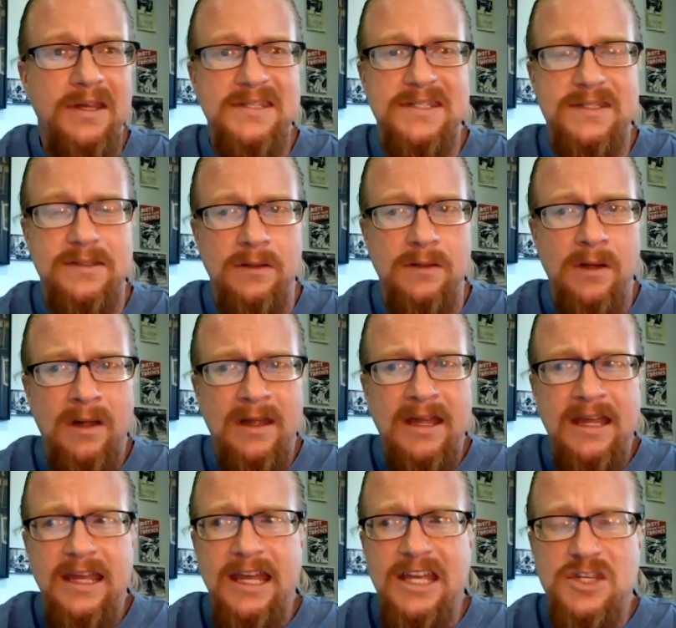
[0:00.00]
is
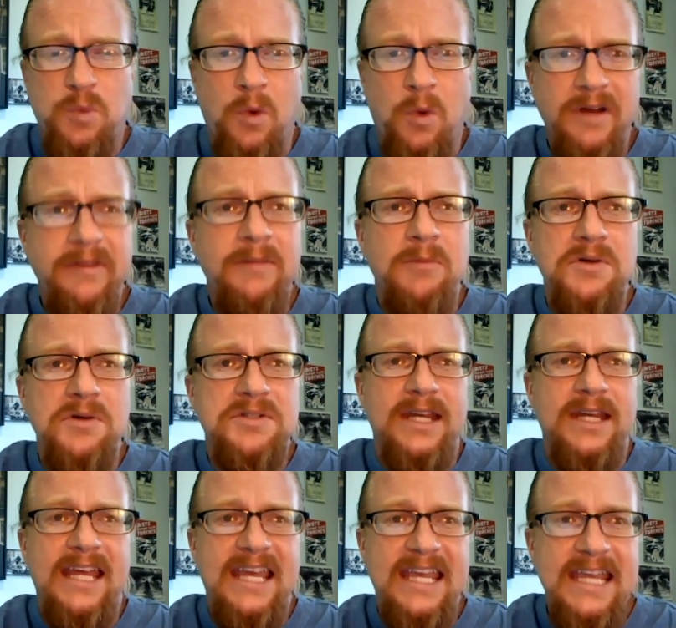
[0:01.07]
is one of the most
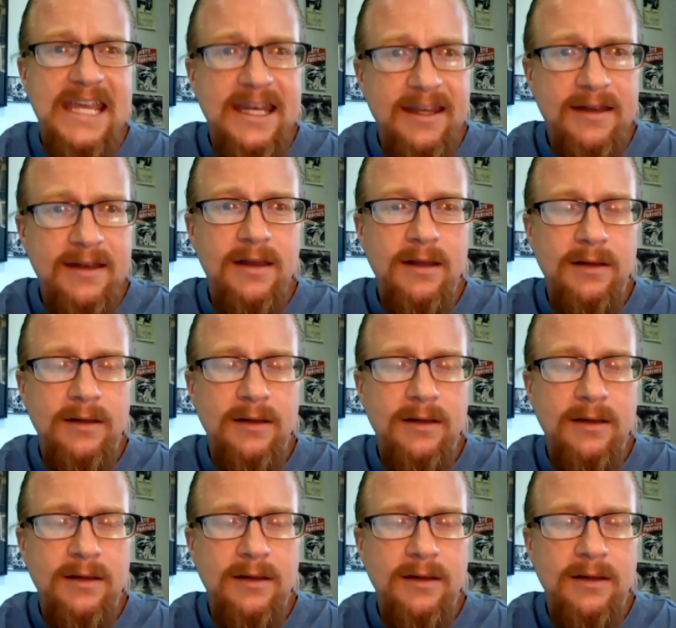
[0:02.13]
heated.